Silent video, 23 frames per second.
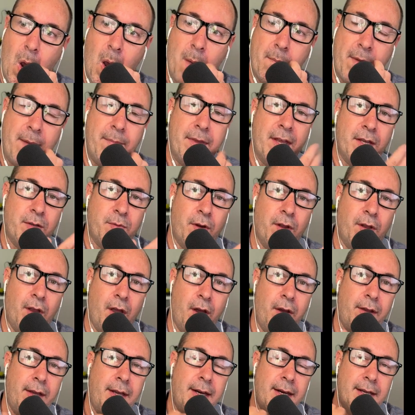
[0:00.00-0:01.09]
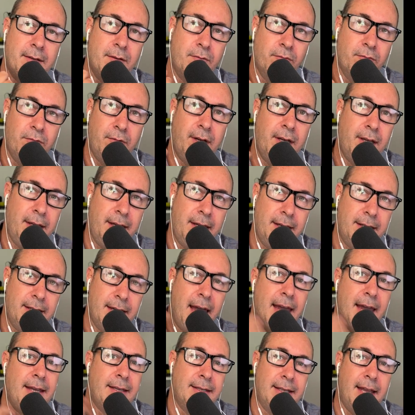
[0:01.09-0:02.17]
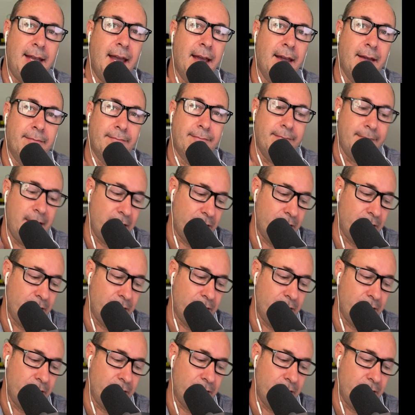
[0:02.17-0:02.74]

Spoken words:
and maybe that's what loneliness really takes down